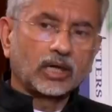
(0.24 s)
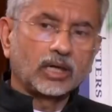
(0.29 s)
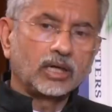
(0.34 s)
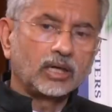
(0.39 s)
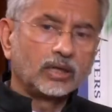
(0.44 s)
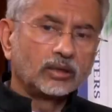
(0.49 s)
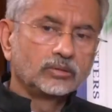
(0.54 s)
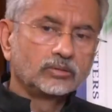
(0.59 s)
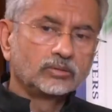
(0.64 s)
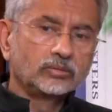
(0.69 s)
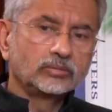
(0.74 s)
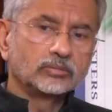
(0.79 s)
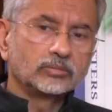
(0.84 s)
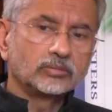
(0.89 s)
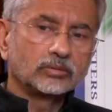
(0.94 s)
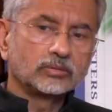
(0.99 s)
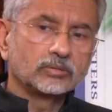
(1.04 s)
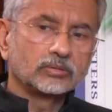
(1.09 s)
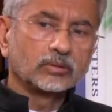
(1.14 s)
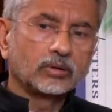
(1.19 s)
how
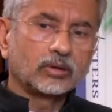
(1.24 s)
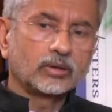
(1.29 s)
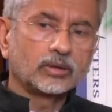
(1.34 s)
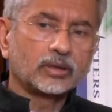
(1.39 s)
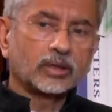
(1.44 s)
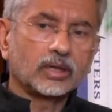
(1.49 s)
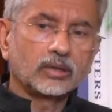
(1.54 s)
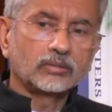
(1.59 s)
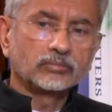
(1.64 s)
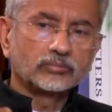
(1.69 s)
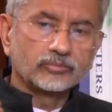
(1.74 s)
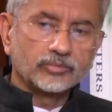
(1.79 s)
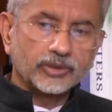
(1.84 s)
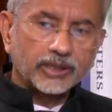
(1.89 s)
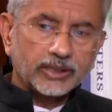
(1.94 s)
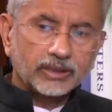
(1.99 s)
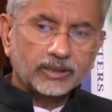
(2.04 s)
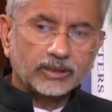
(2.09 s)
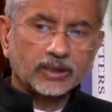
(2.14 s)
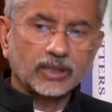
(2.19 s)
Lord Ram
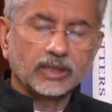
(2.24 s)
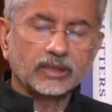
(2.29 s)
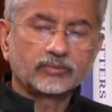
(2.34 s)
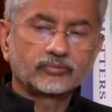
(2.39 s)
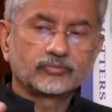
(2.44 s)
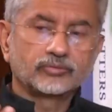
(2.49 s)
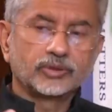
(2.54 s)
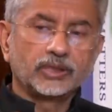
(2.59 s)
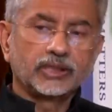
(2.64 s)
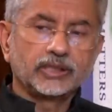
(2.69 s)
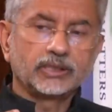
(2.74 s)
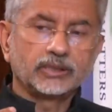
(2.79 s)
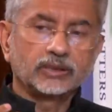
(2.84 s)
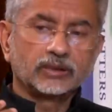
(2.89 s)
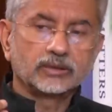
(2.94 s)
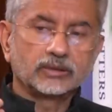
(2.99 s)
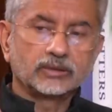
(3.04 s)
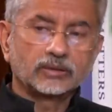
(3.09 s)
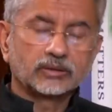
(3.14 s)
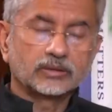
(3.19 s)
very
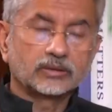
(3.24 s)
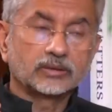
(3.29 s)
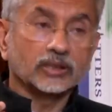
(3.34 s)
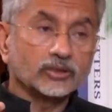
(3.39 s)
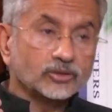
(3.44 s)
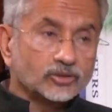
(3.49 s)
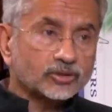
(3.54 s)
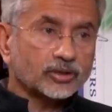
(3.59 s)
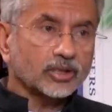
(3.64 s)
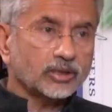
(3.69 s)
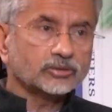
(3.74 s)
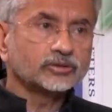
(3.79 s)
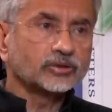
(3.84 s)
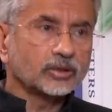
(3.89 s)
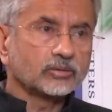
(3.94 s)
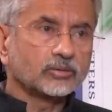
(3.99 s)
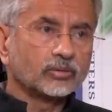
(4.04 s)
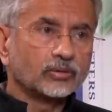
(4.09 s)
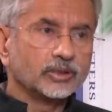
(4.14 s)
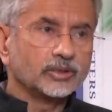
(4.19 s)
carefully constructs a
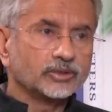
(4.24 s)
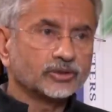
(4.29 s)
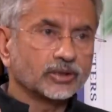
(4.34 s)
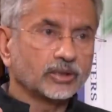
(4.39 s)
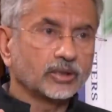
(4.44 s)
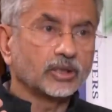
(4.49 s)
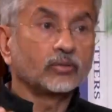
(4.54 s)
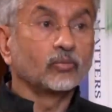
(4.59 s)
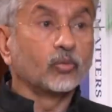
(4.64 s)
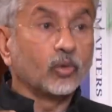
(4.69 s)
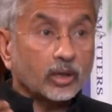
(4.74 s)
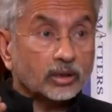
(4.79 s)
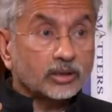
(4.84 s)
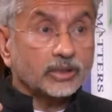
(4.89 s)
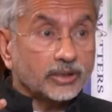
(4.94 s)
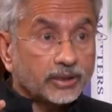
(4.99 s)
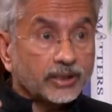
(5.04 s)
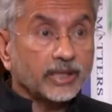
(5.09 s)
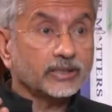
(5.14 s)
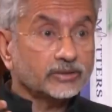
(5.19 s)
coalition and what
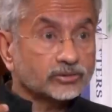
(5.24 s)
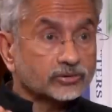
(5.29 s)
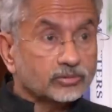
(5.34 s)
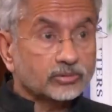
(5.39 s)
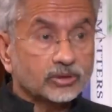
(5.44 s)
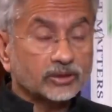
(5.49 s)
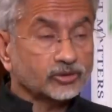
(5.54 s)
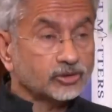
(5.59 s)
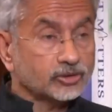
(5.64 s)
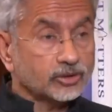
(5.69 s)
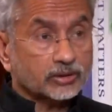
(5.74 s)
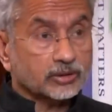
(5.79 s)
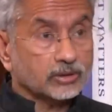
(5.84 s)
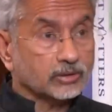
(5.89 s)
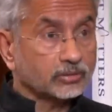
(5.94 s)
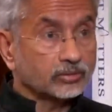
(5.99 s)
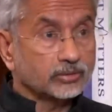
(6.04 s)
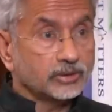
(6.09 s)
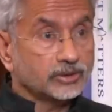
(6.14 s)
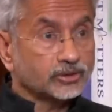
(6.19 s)
it takes to construct a
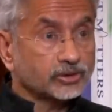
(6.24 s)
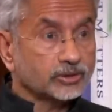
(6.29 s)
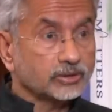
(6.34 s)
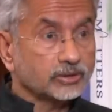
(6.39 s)
coalition.